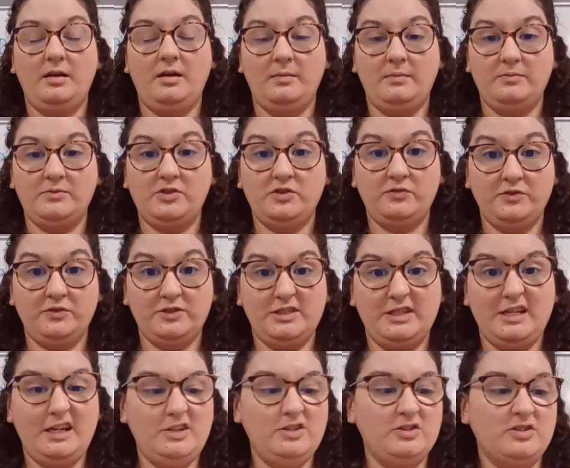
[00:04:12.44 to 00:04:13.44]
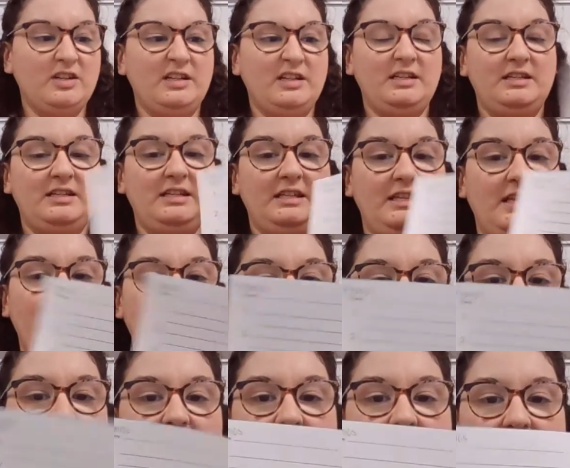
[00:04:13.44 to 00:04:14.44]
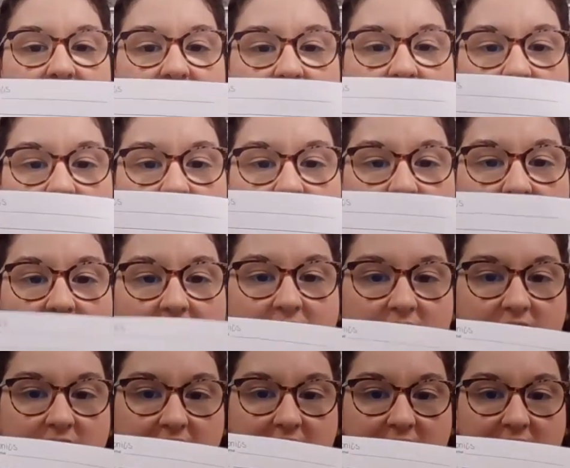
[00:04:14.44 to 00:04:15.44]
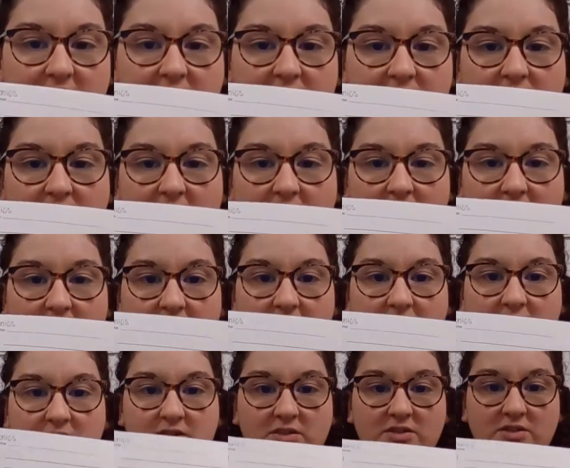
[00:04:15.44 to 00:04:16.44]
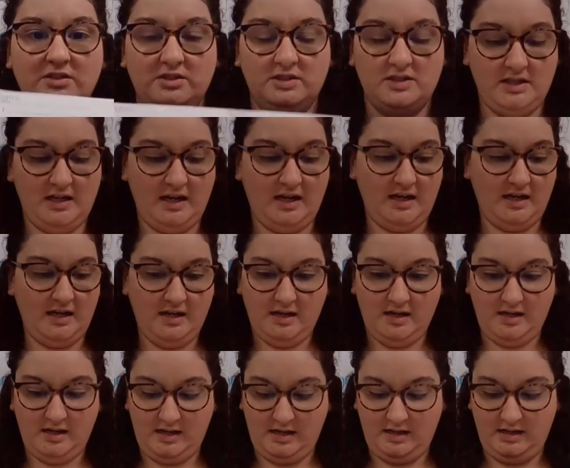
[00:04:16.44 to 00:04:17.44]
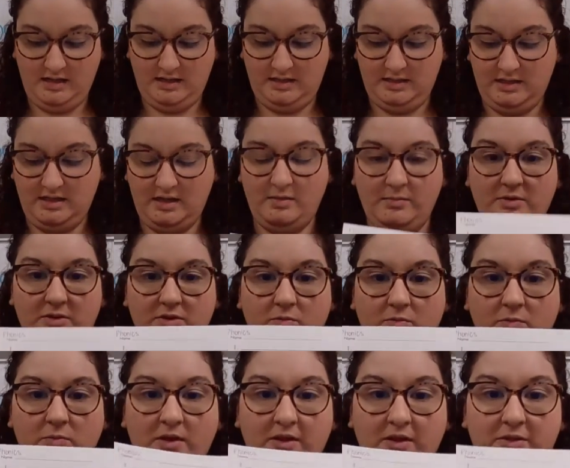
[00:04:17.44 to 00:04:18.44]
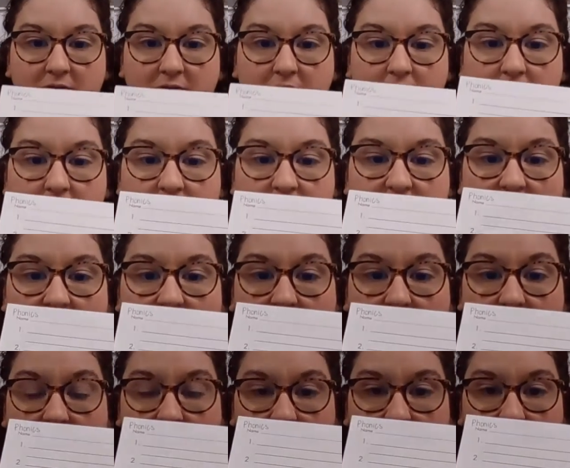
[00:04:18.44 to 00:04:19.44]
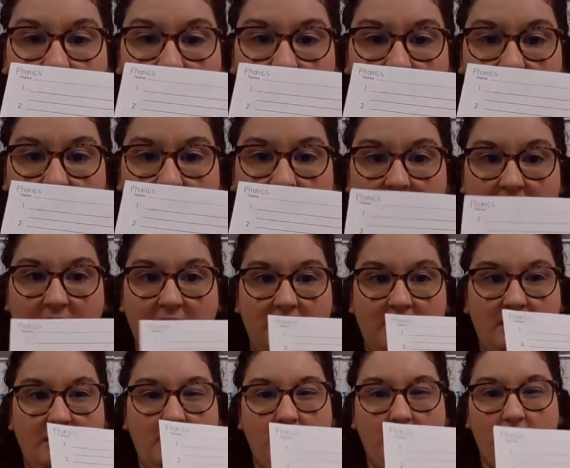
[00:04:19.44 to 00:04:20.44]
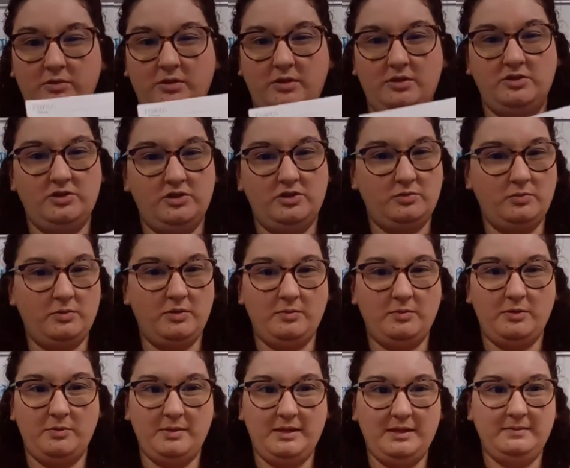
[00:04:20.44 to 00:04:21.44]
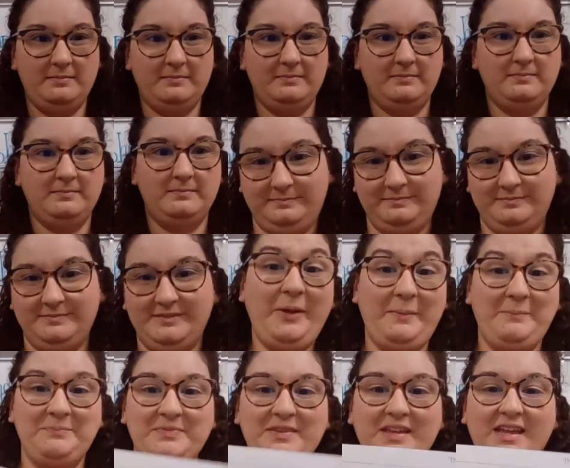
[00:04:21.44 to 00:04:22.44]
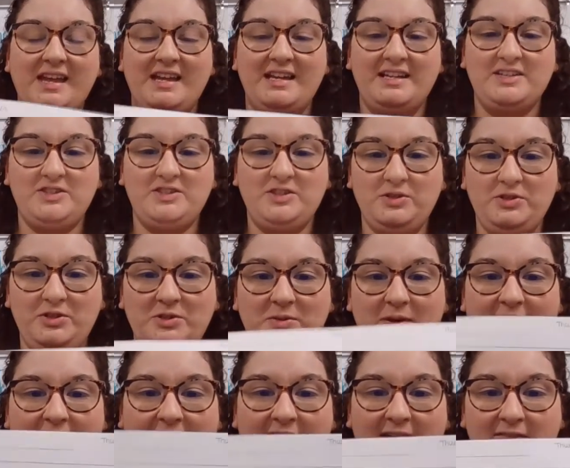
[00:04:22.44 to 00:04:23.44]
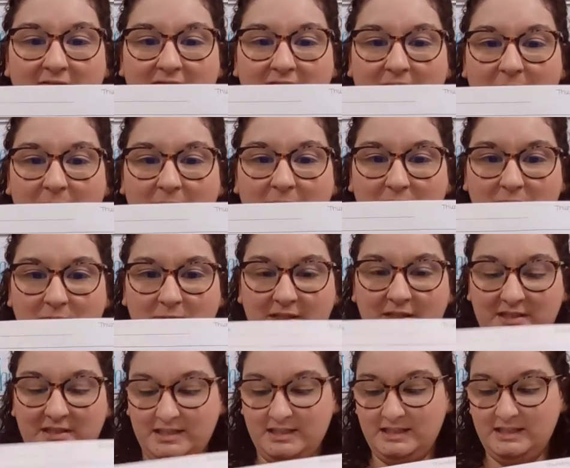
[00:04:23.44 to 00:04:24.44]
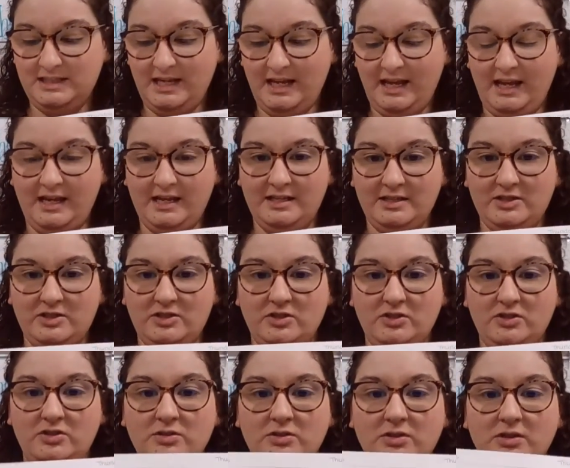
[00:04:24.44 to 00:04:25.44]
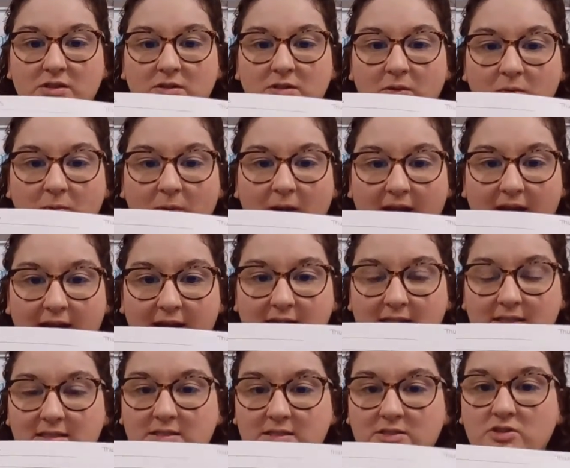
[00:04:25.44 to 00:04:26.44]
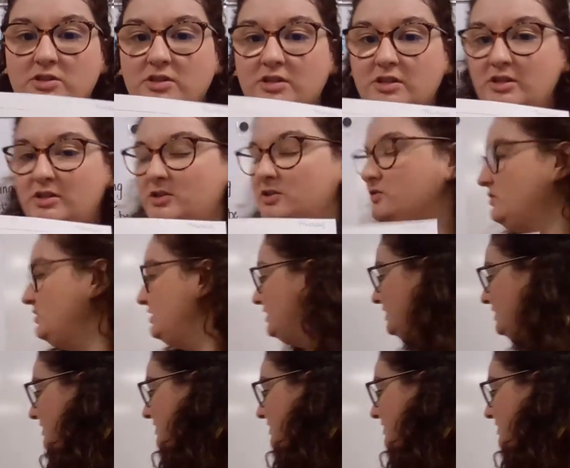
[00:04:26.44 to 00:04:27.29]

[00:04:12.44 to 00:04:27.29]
so for today you're going to need the handout that looks like this. It says Phonics Thursday, and it's numbered 1 through 10. Hold on just one moment. Okay. So you have numbered 1 to 10. So you're going to use